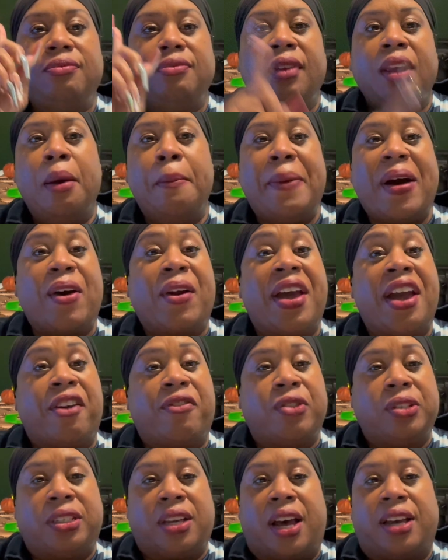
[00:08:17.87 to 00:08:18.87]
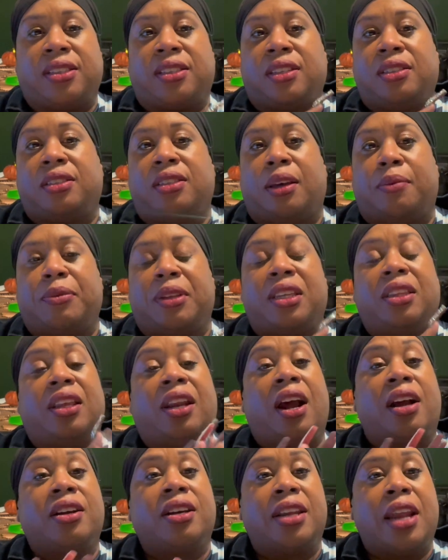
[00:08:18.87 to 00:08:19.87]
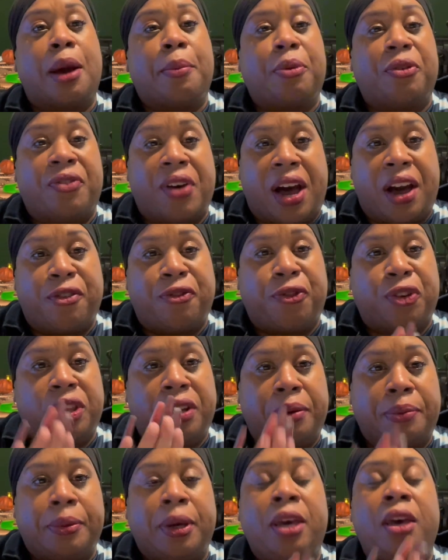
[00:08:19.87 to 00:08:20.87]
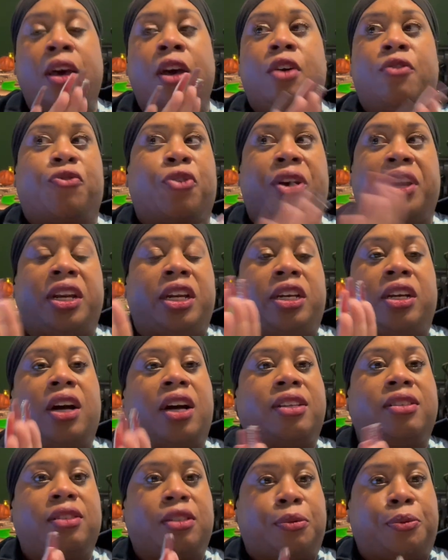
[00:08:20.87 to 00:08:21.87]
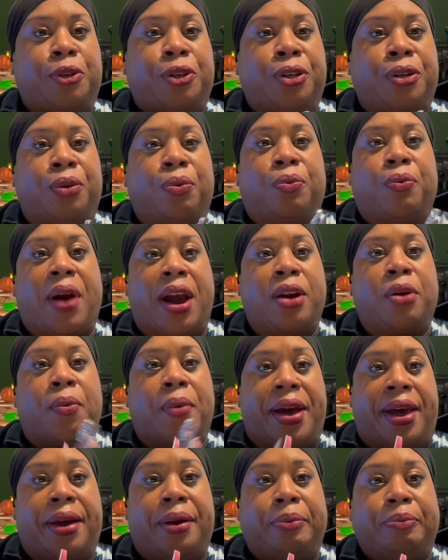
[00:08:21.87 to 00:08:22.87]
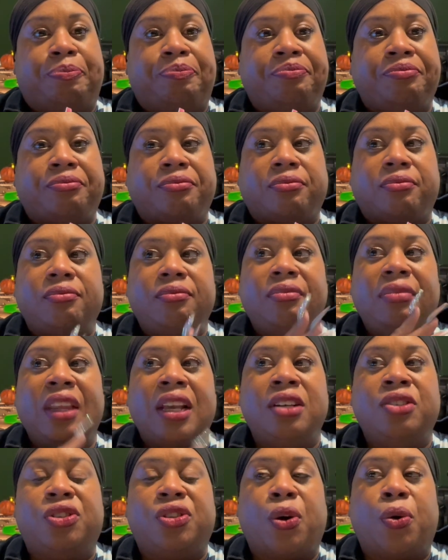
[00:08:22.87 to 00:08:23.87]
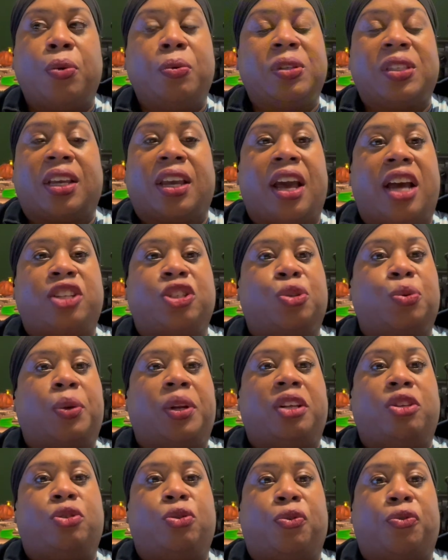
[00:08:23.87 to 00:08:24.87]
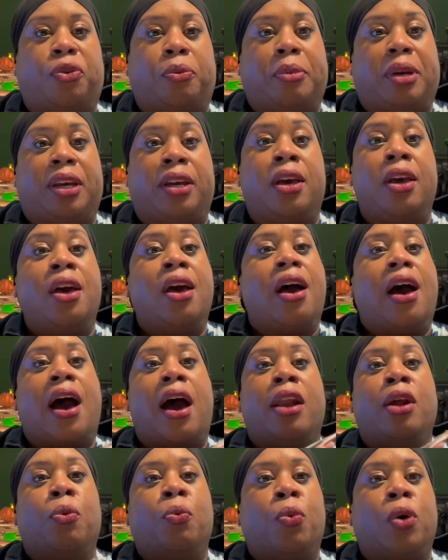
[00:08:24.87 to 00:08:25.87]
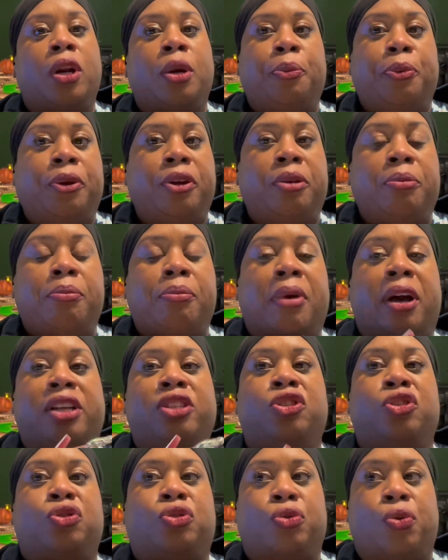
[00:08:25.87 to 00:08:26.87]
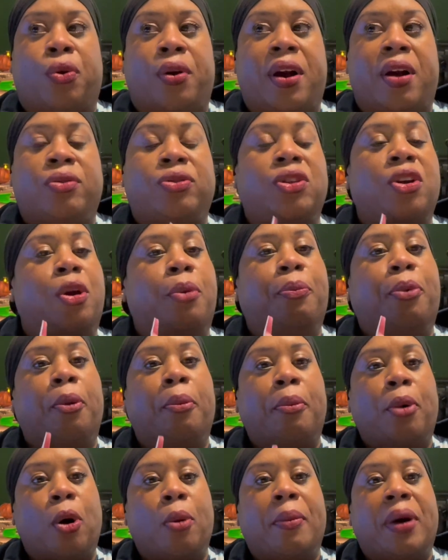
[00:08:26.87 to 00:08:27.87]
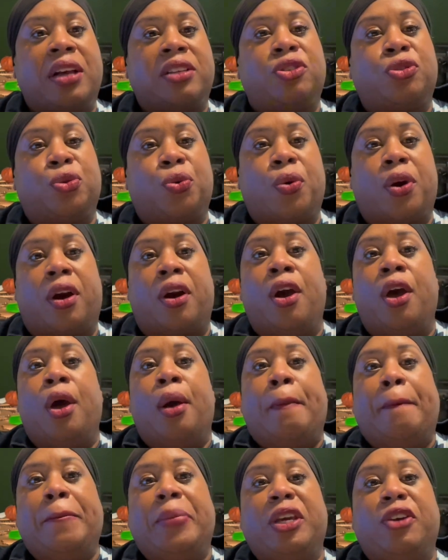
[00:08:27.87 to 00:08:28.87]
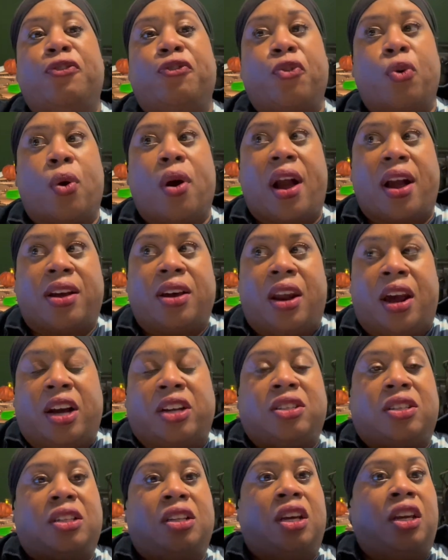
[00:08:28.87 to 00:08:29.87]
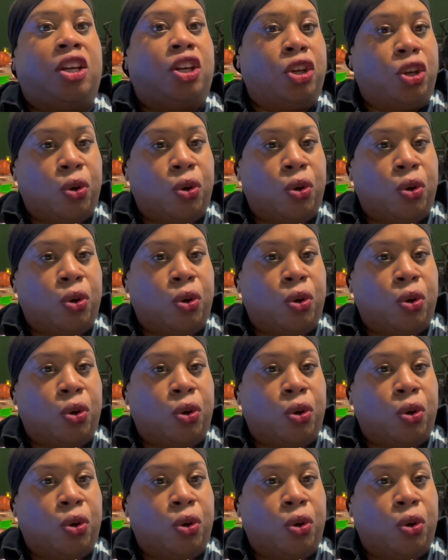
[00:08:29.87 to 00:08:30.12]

about advertising something that I could not provide for them, for any customer right away. So it was a catch-22 for me. I didn't want to put my store out there and promote my store before I could actually,